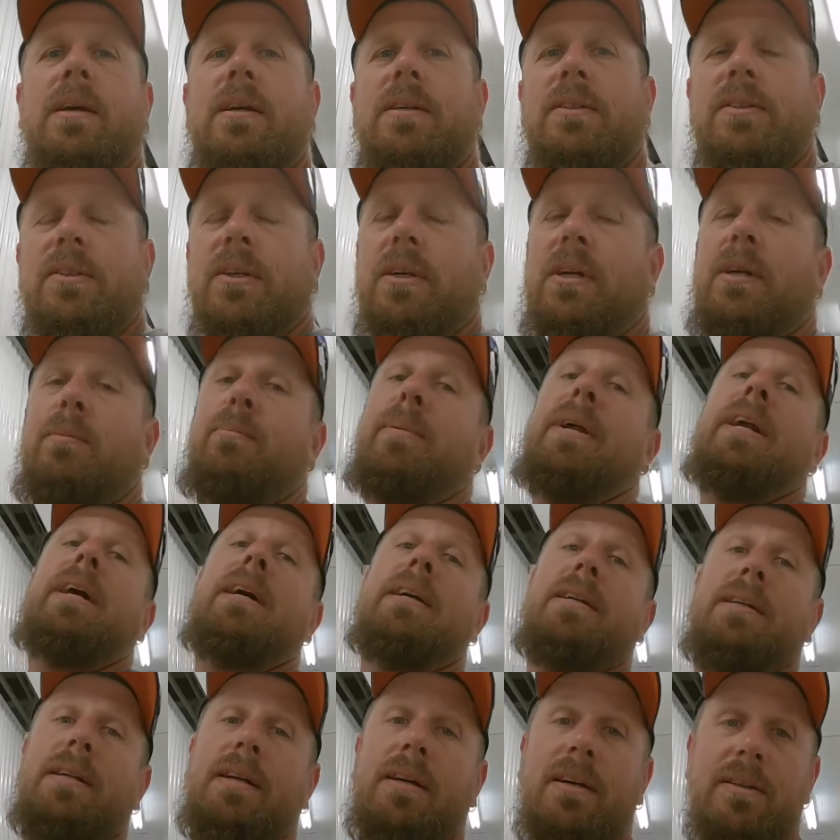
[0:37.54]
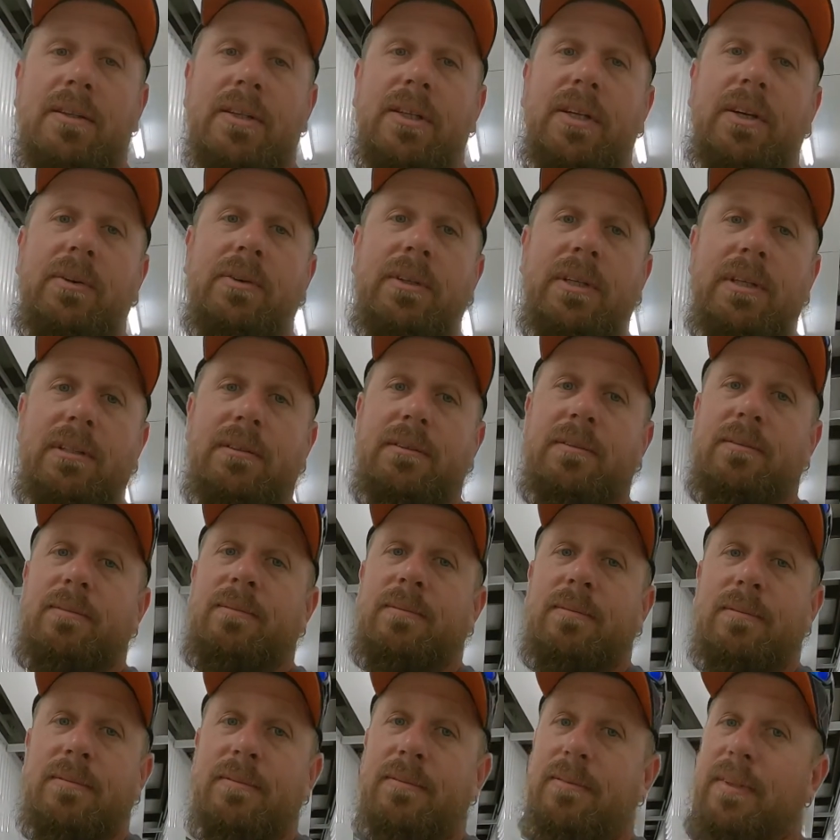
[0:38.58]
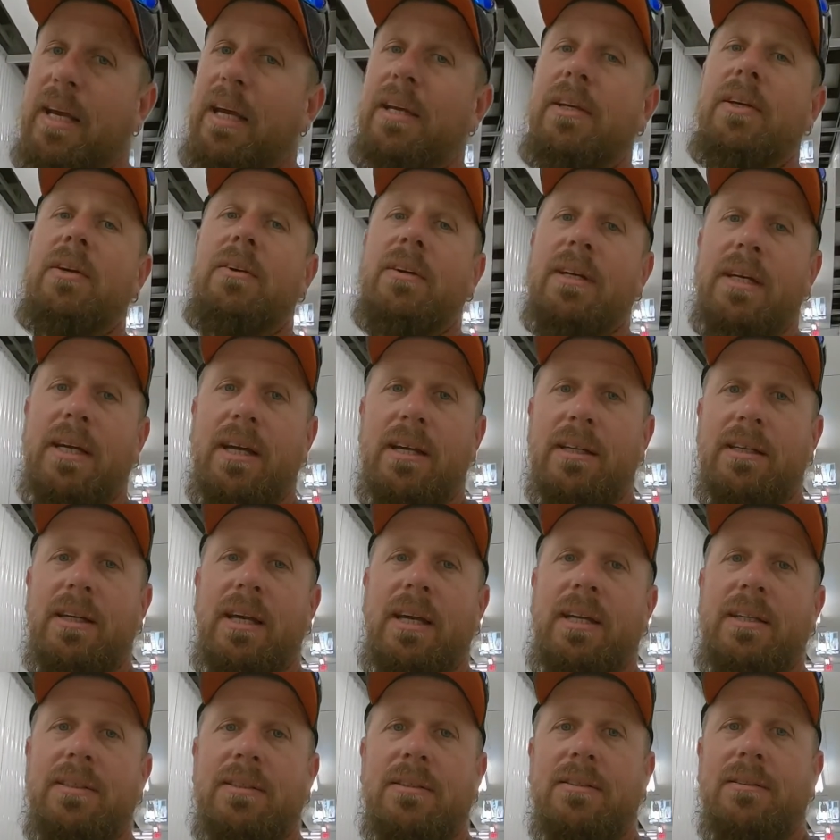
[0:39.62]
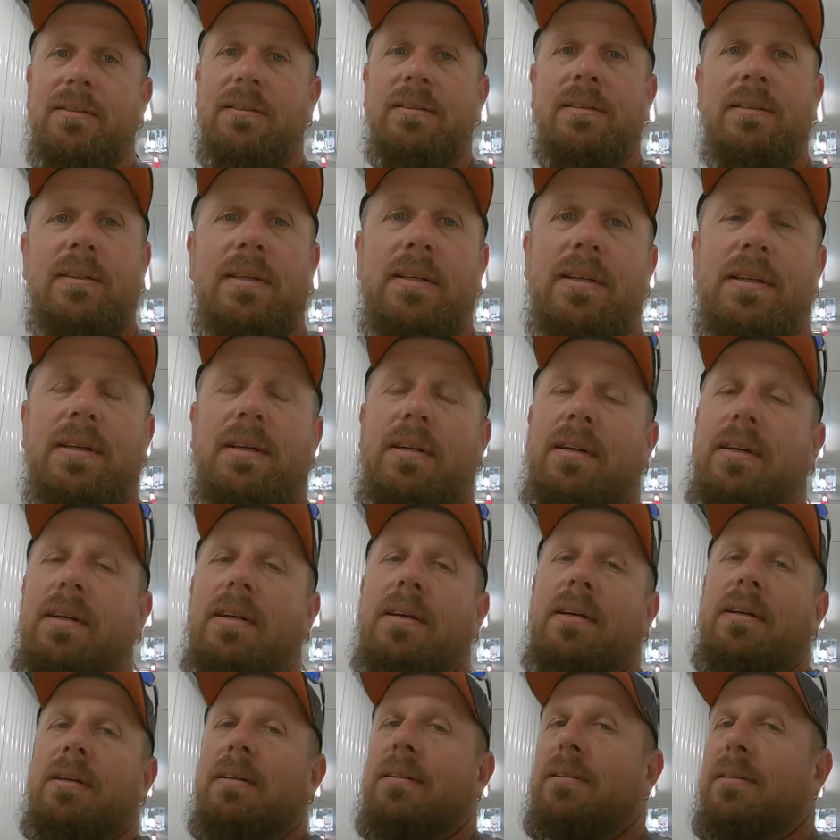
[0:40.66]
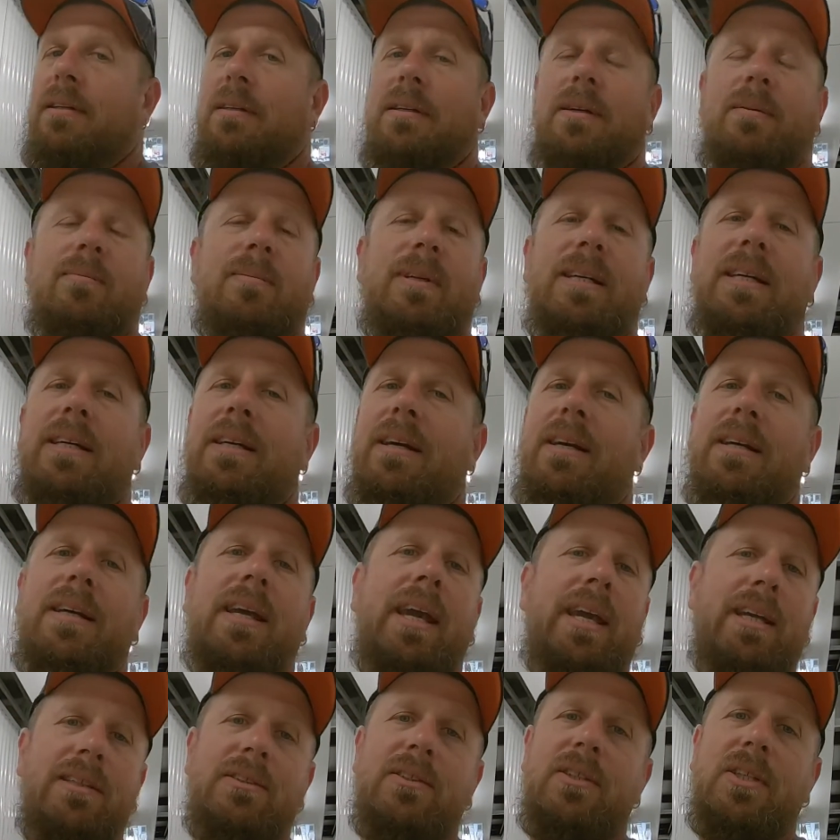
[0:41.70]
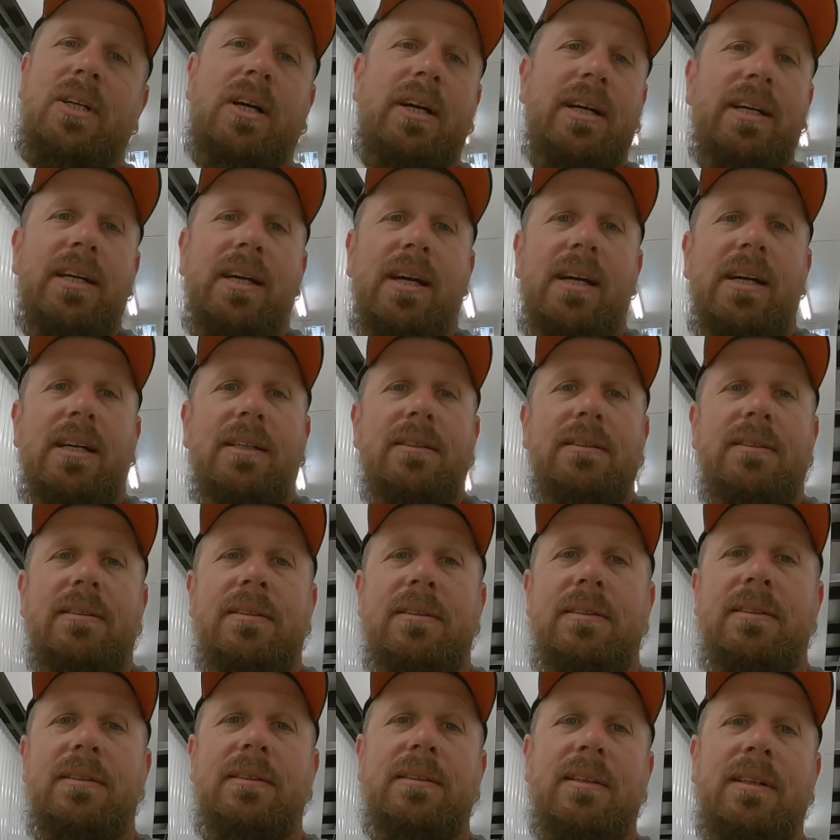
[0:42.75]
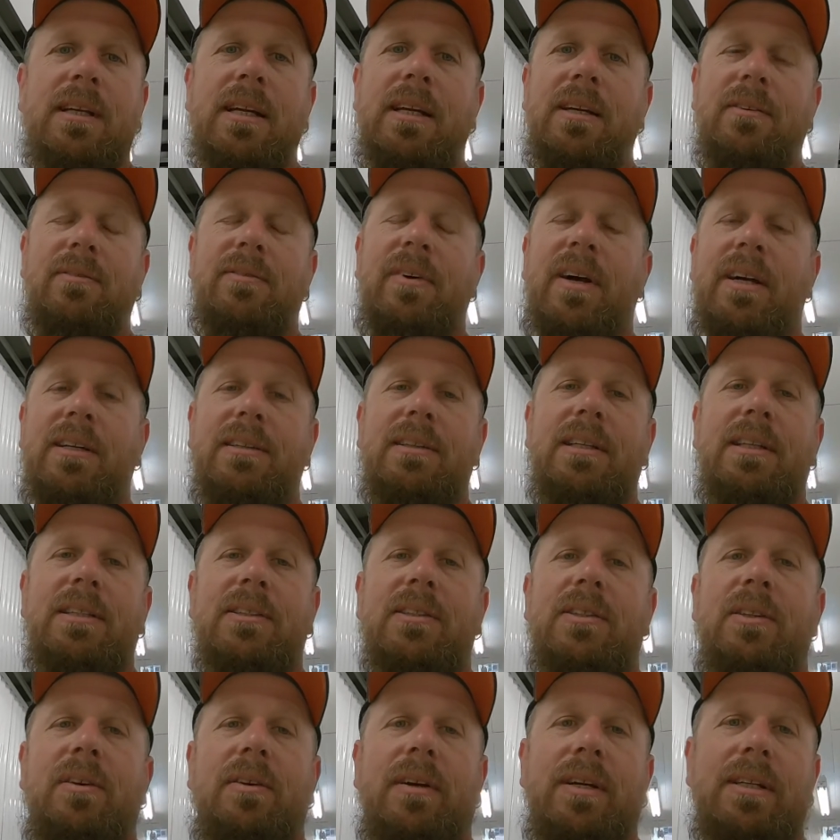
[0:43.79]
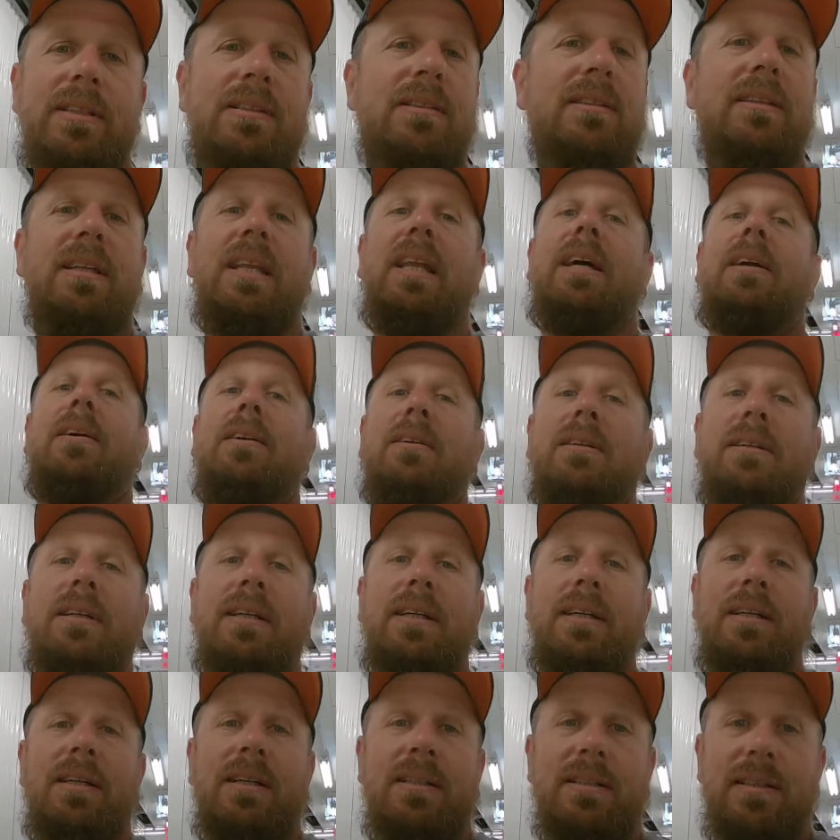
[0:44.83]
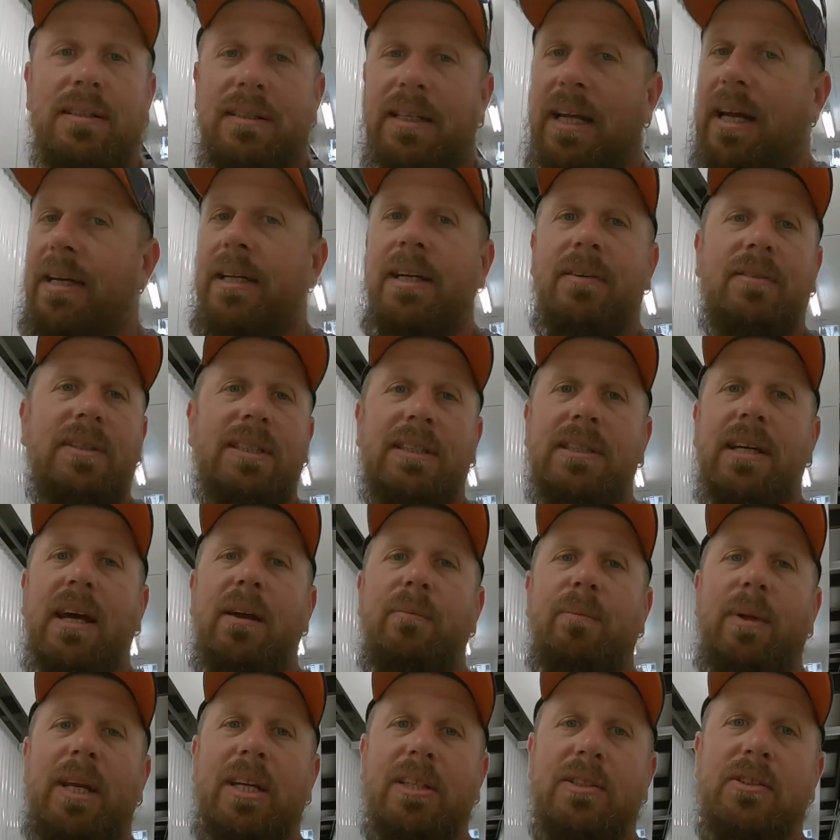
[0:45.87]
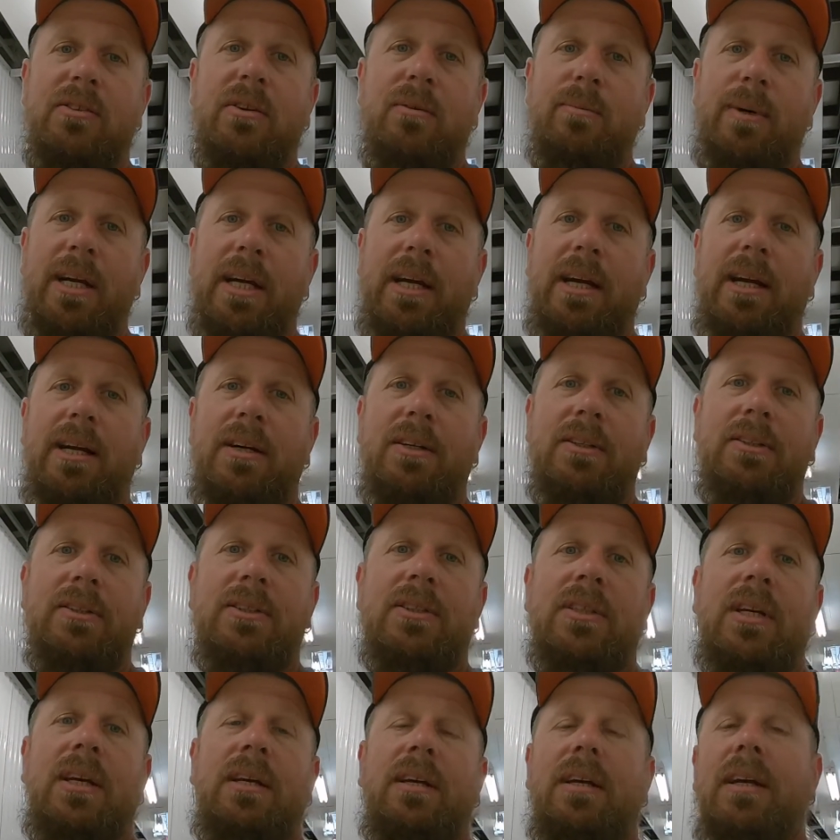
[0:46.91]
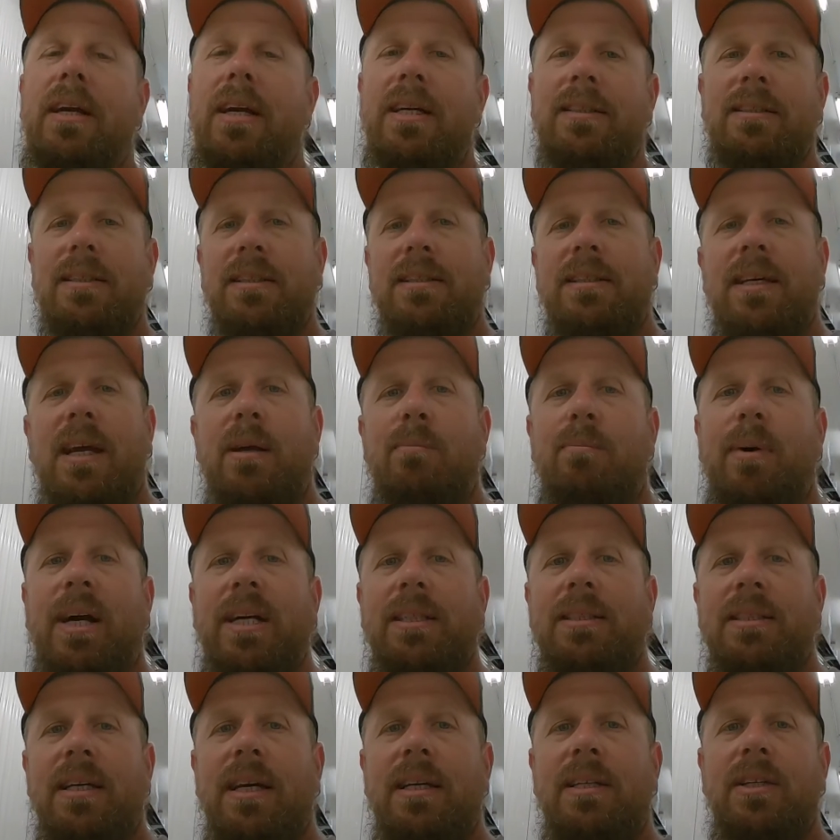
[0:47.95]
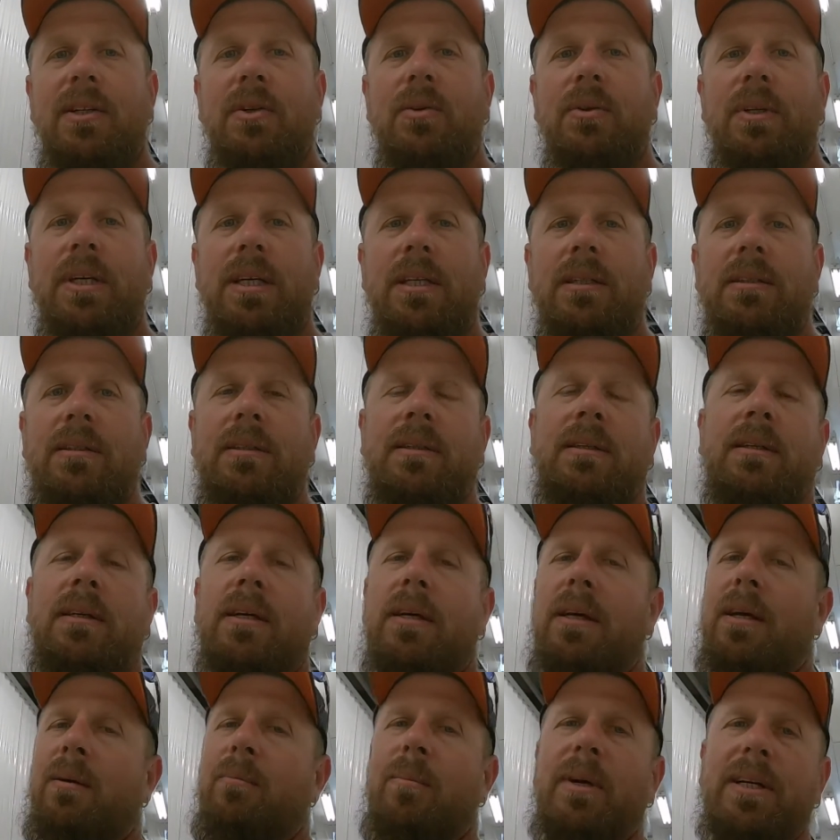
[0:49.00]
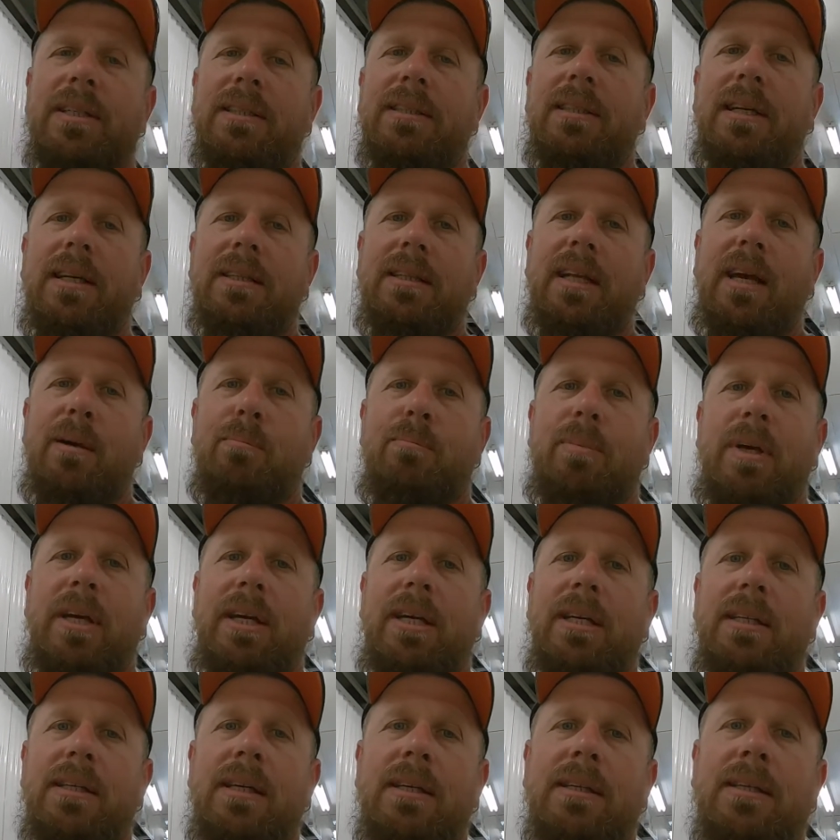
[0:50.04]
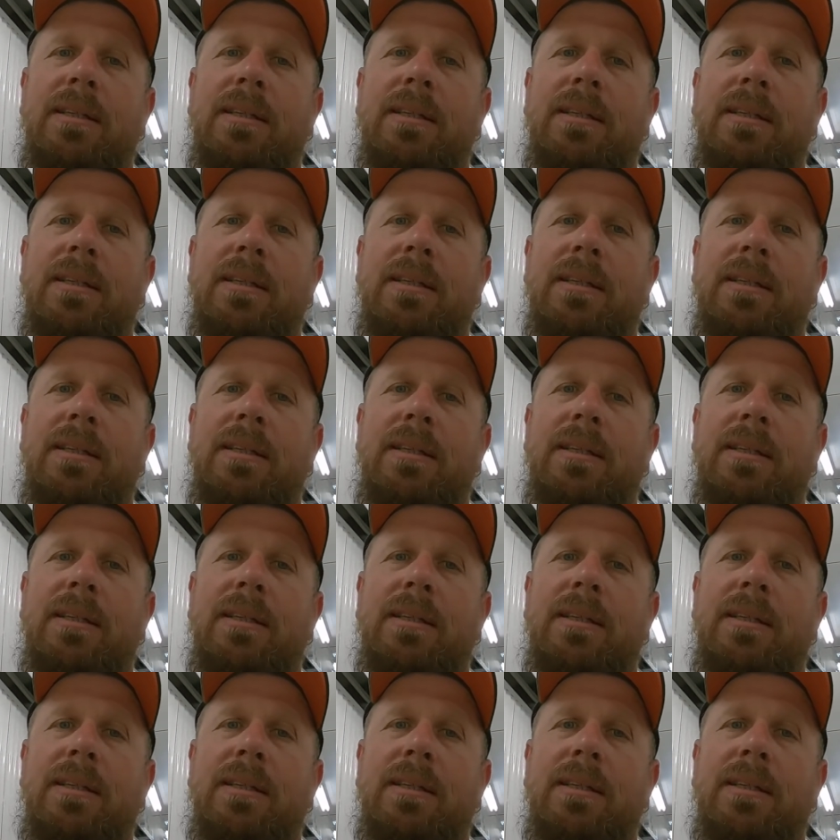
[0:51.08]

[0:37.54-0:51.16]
So then I bid on another unit, that unit got canceled. So I'm like, I can't strike out. So then I found this unit, it's literally not even 10 minutes from my house. It's a 10 by 10 unit, but it's not that big.